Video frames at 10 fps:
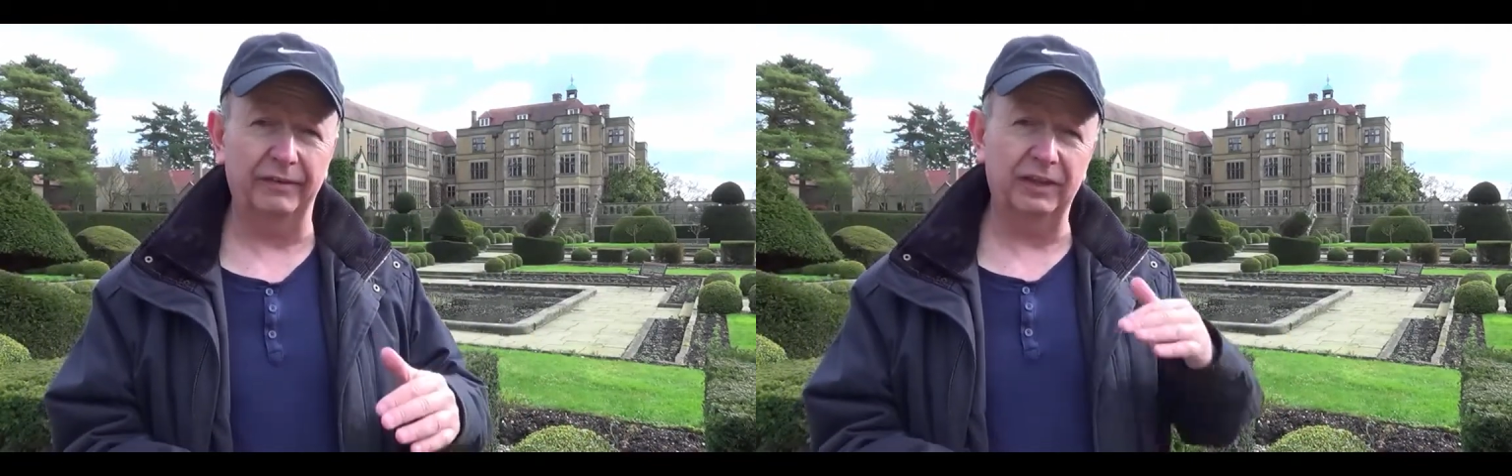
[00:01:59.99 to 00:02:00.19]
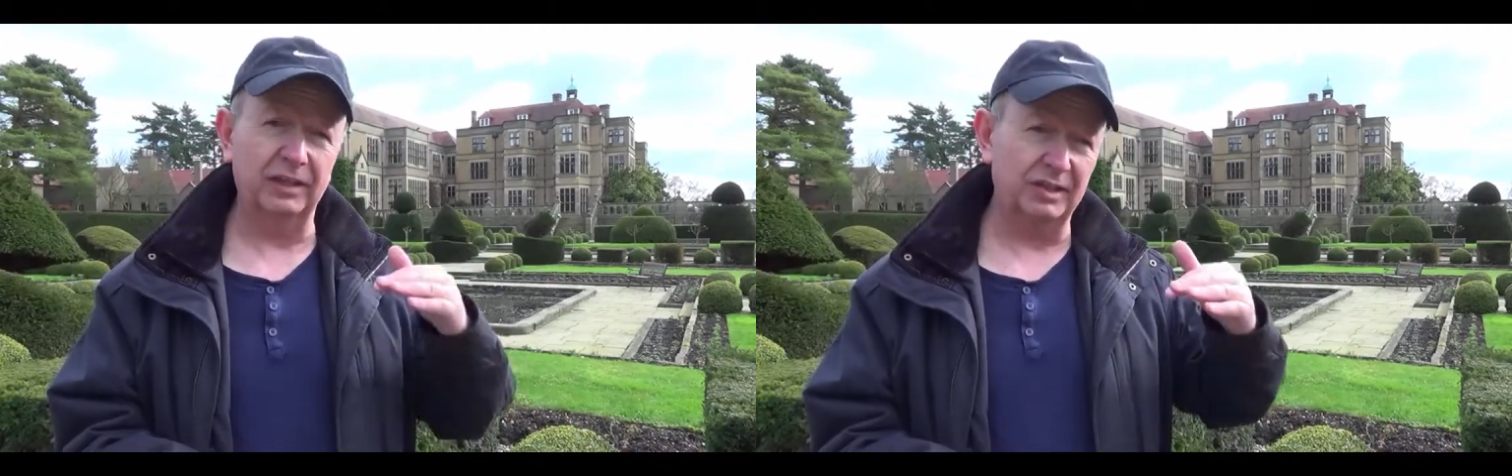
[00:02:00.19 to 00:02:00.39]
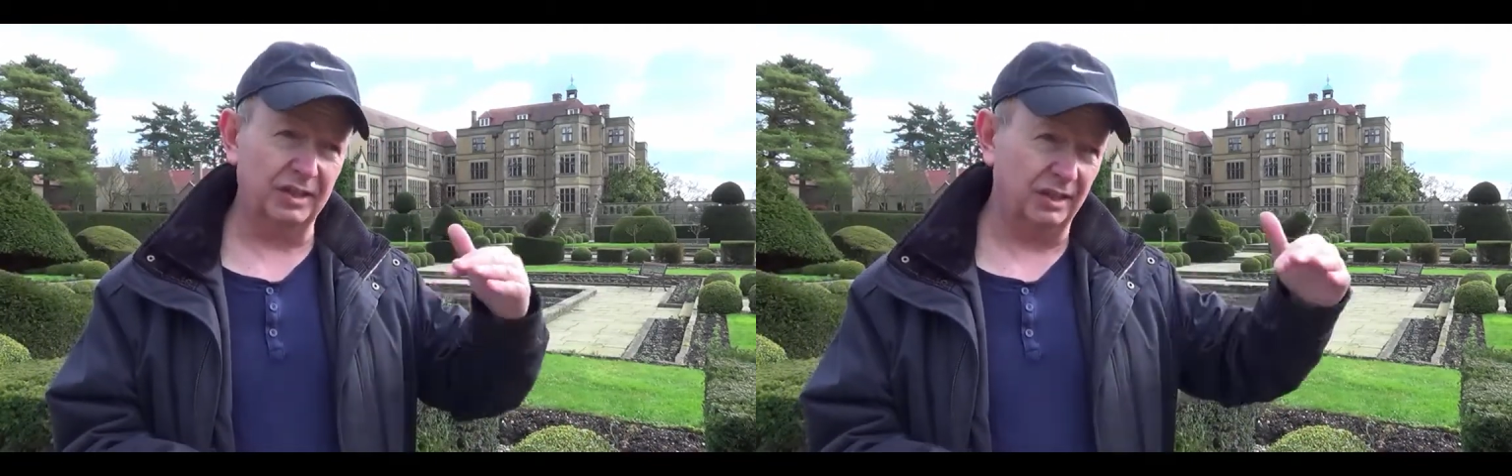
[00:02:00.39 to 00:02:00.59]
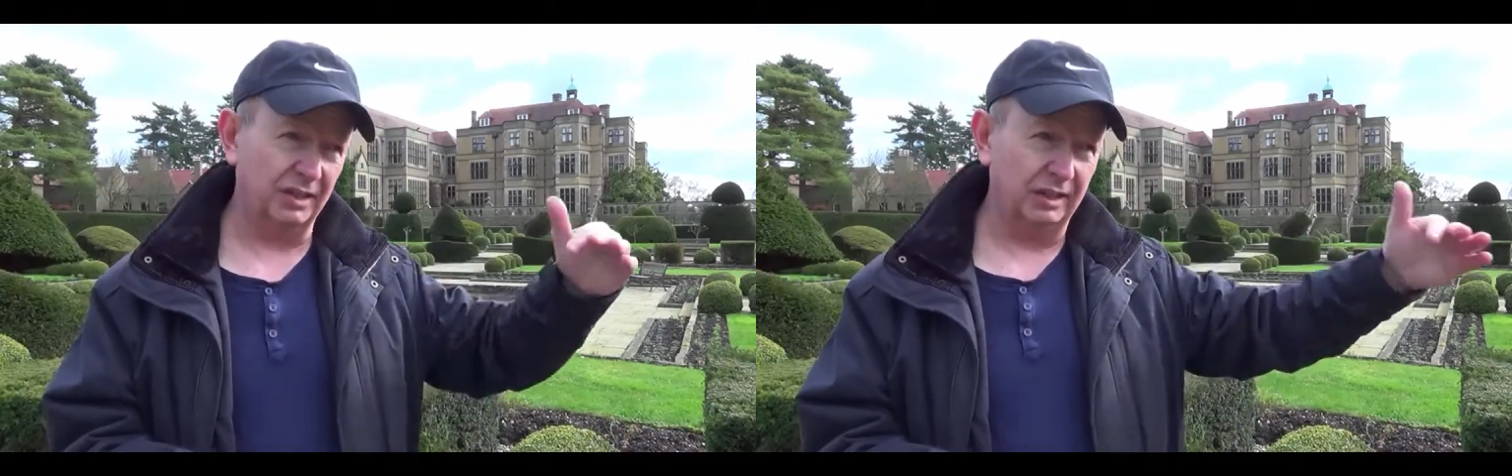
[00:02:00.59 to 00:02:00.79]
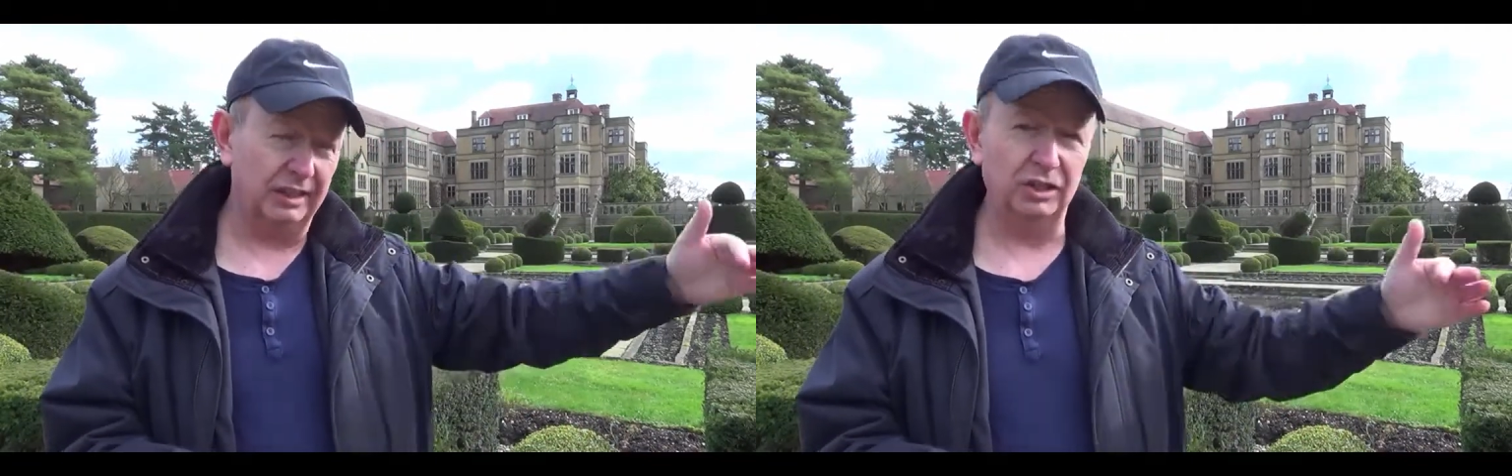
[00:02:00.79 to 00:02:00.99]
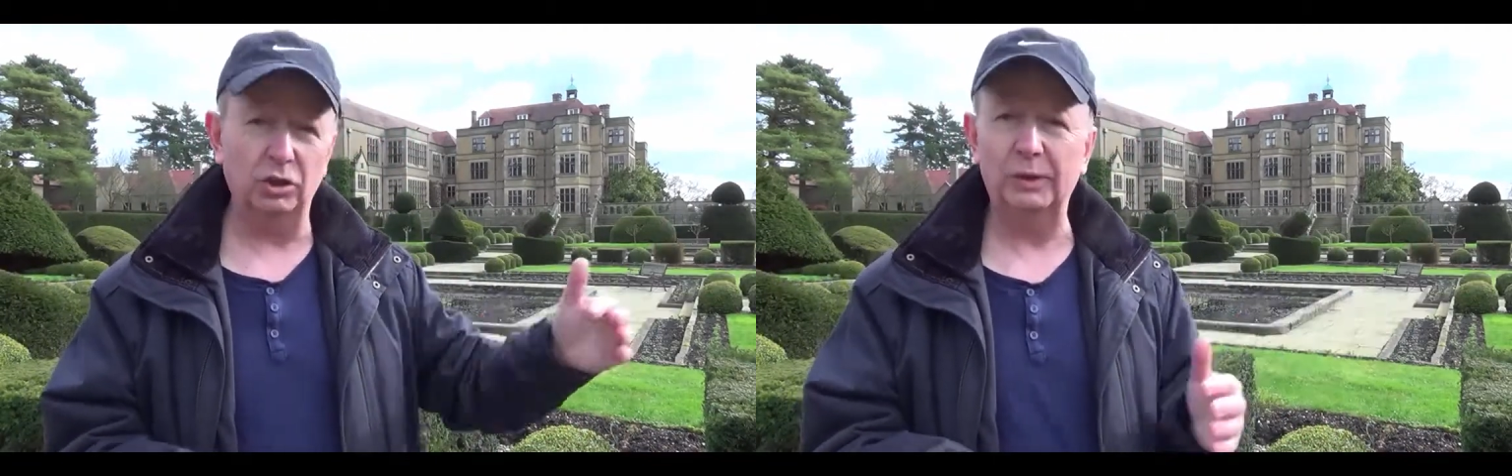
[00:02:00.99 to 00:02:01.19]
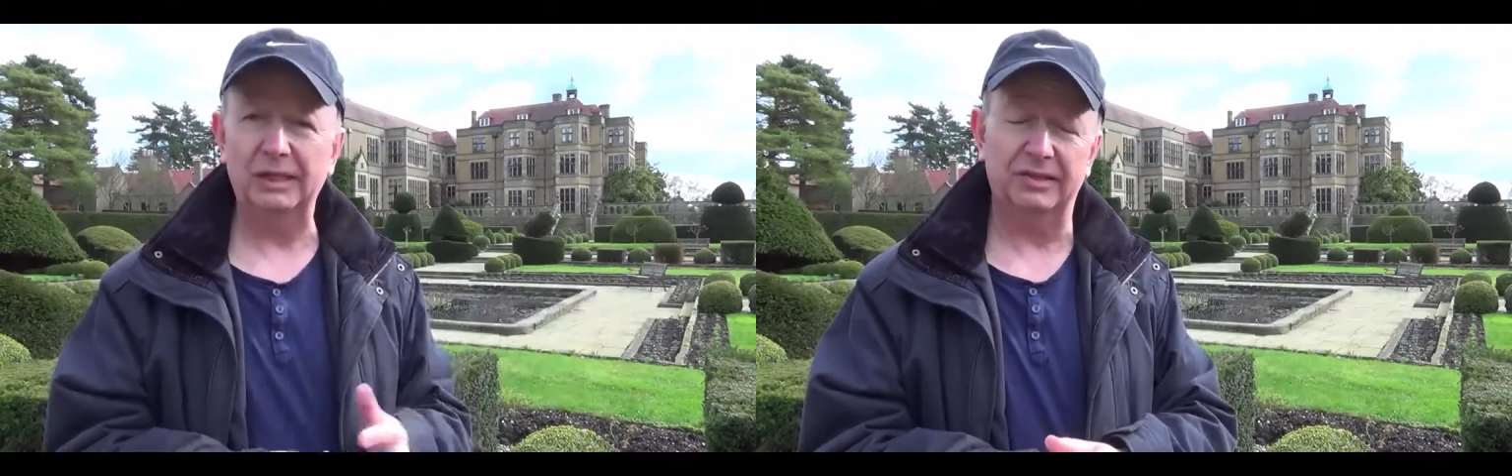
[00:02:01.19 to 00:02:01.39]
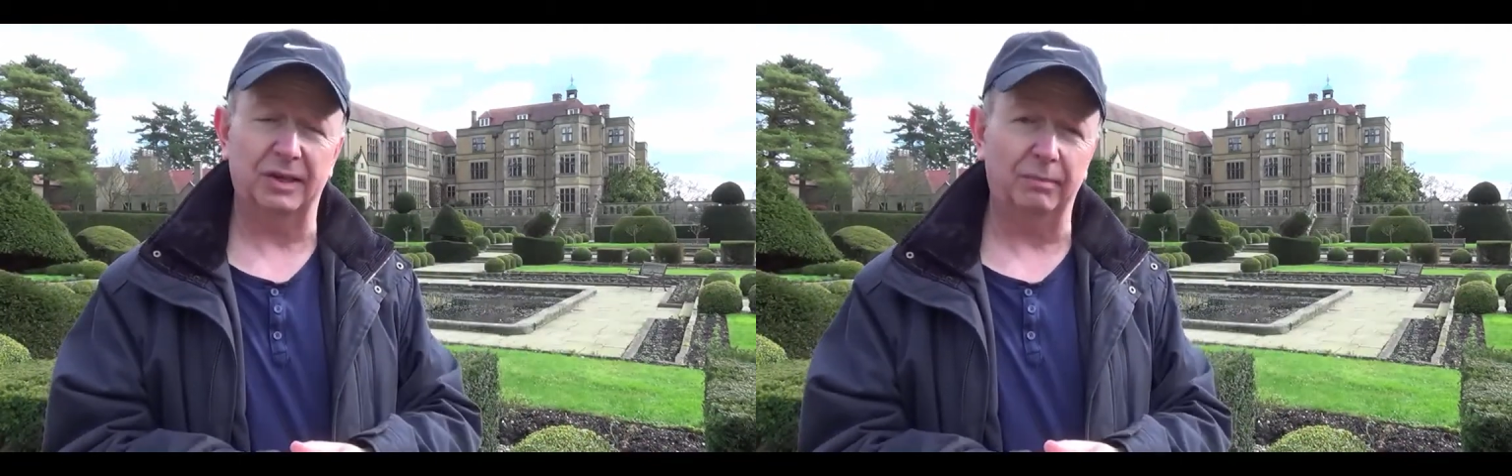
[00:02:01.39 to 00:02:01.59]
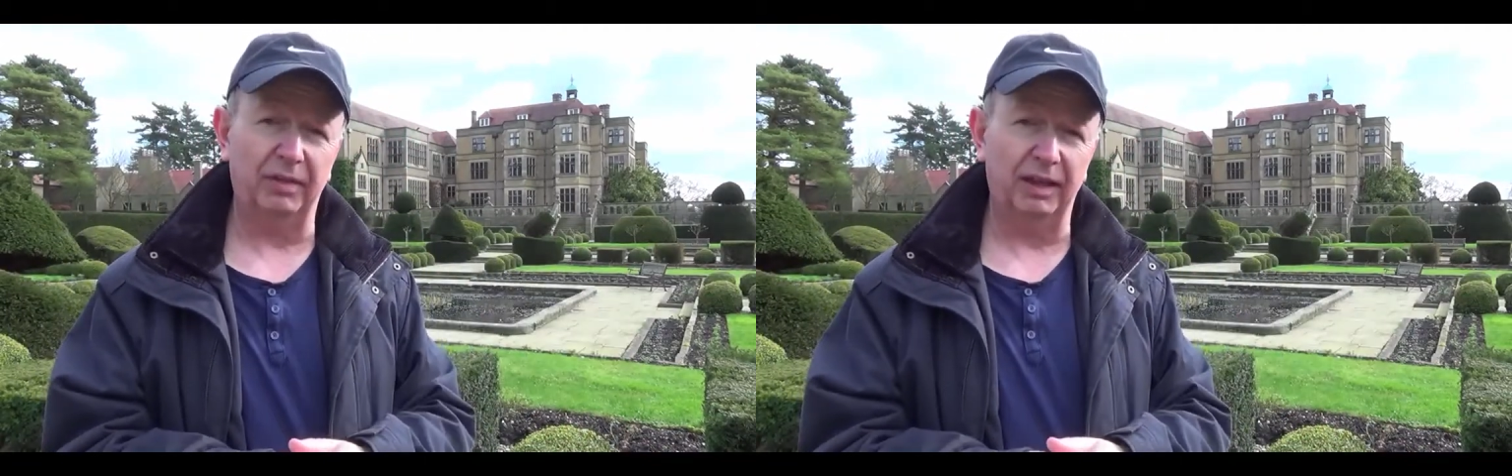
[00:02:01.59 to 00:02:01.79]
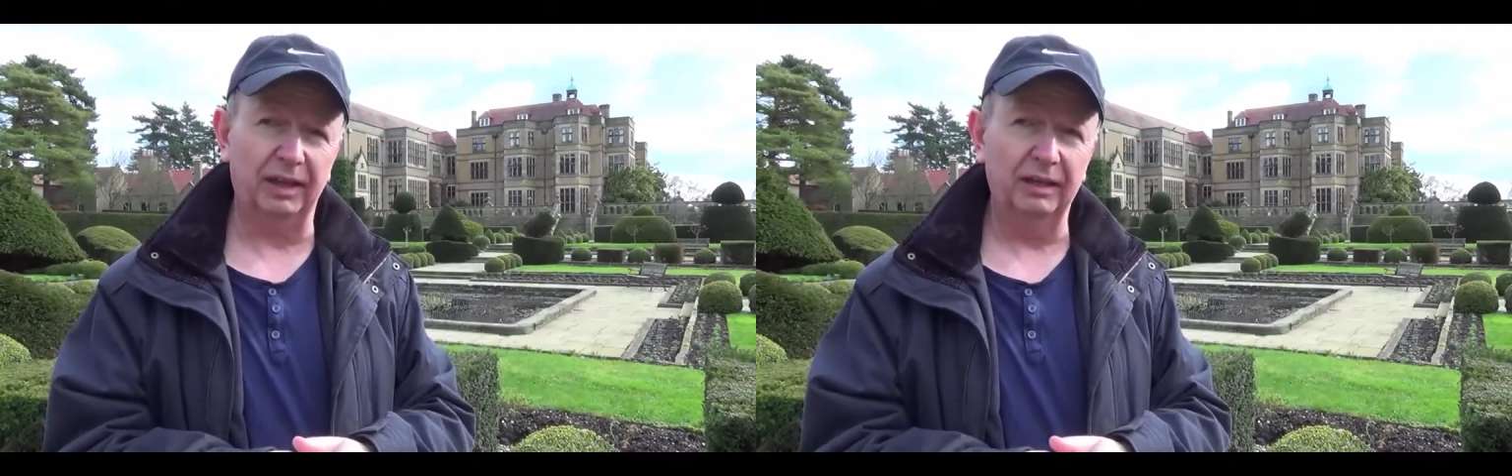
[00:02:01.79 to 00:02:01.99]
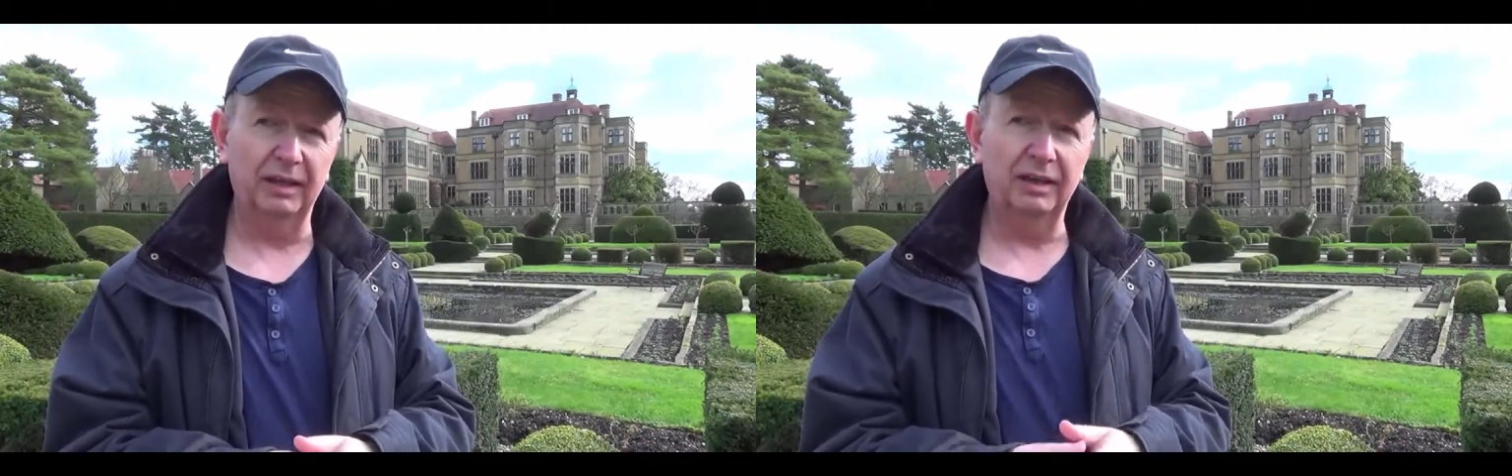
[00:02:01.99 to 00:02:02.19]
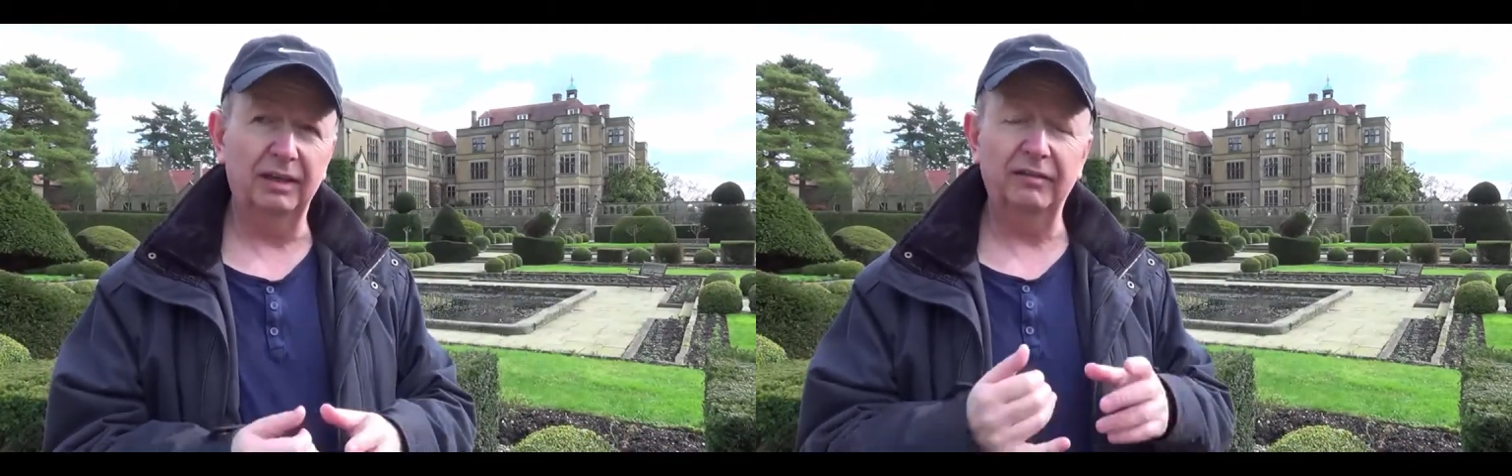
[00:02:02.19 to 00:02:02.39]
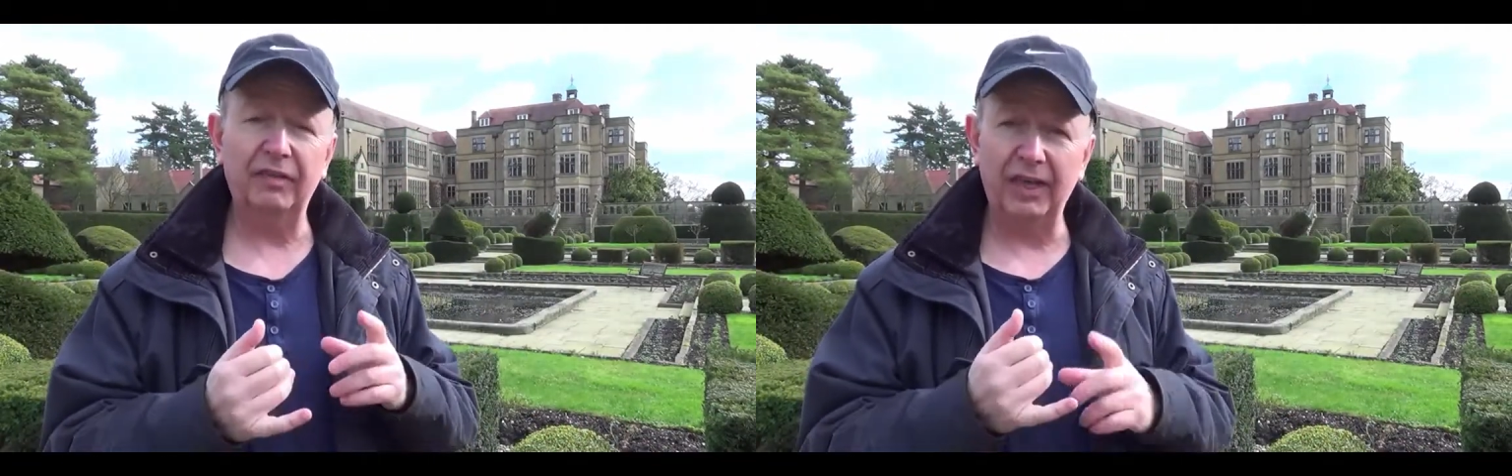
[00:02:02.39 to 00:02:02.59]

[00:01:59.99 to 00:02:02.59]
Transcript: of consistently doing something for